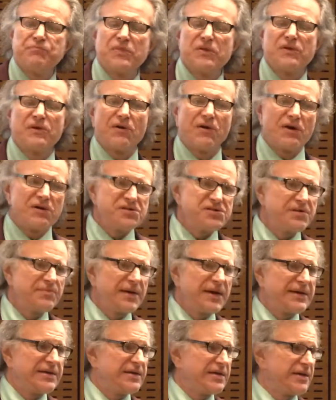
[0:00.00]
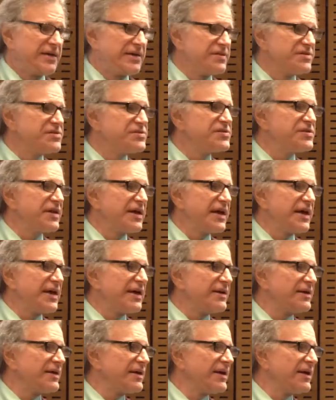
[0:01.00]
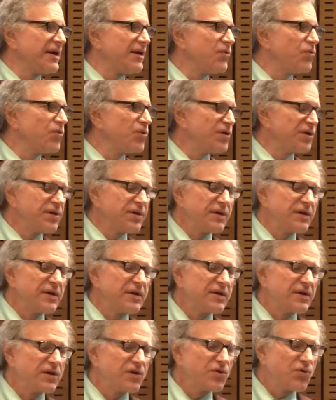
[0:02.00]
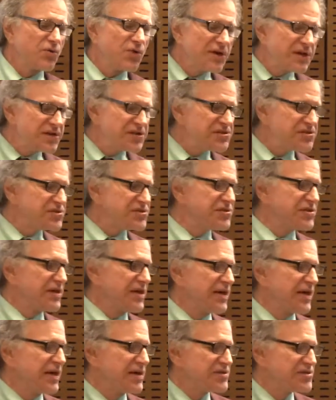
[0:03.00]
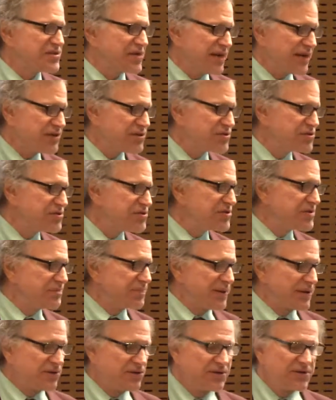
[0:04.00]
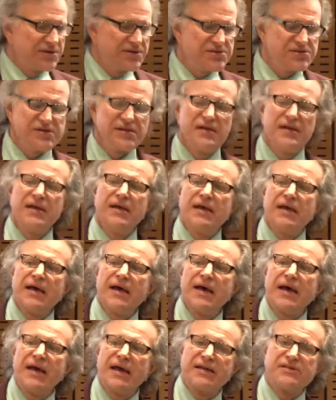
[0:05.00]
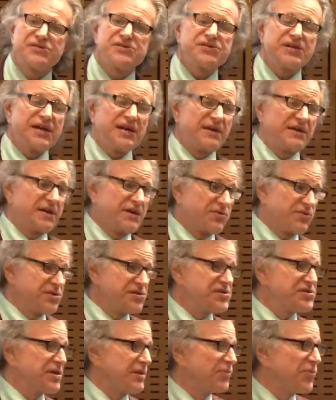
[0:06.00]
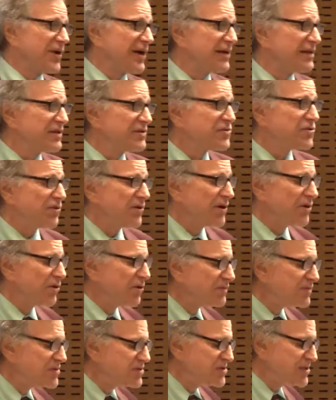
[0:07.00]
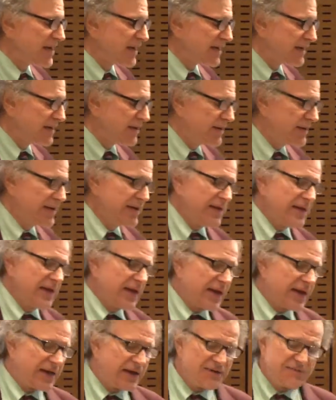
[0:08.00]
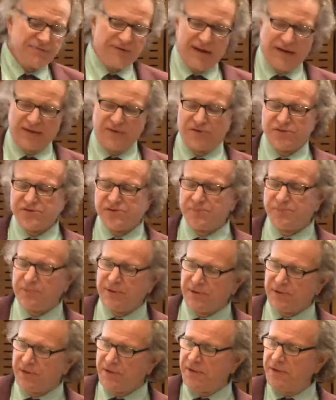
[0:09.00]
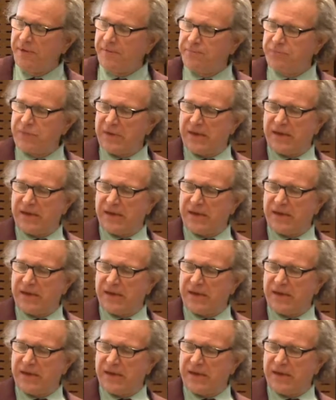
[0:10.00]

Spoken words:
there are some ideas that would increase sanctions and penalties and increase some regulatory oversight. And in fact, there's a bill,